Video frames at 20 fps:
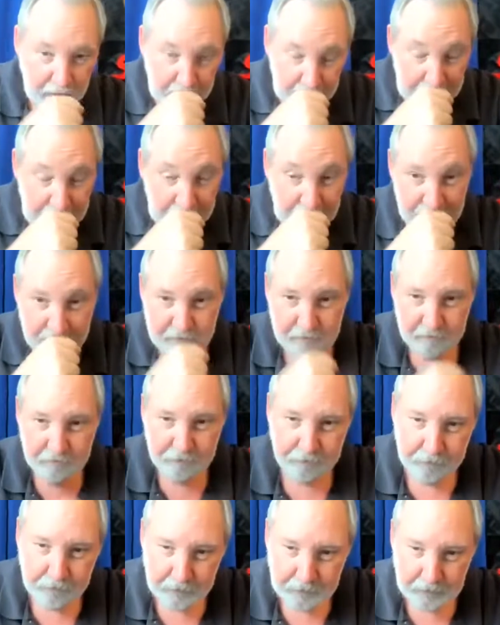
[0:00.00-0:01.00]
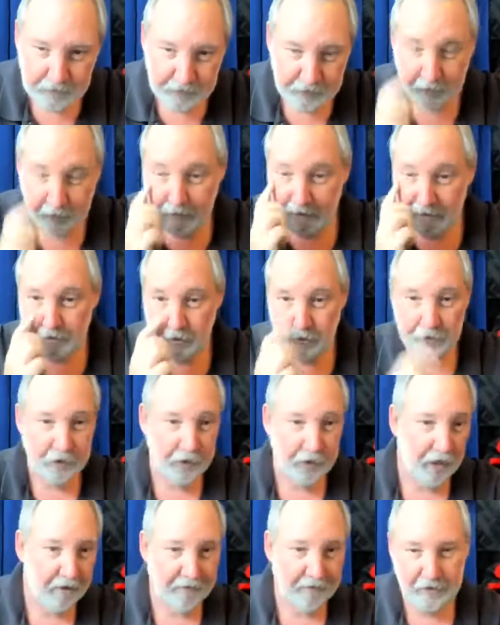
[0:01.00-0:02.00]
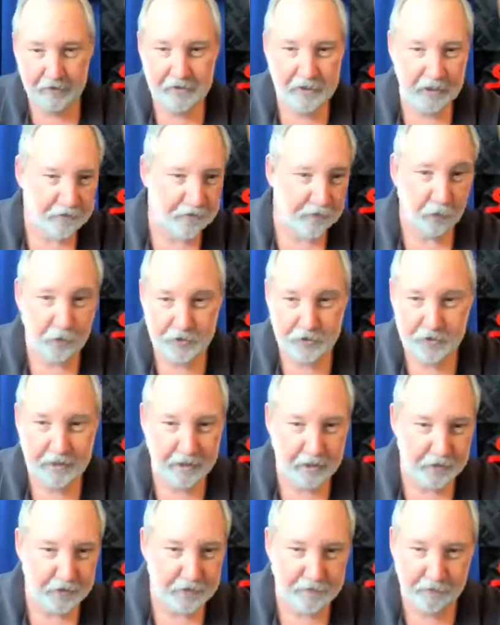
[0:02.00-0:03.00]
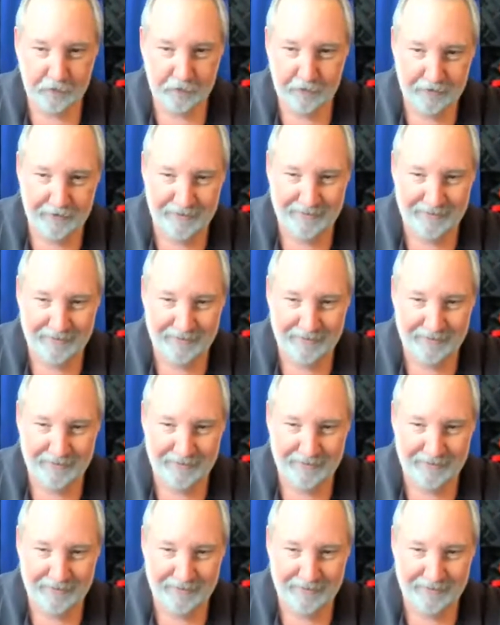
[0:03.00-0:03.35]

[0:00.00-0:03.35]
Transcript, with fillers: So I've turned it off. It'll take four seconds for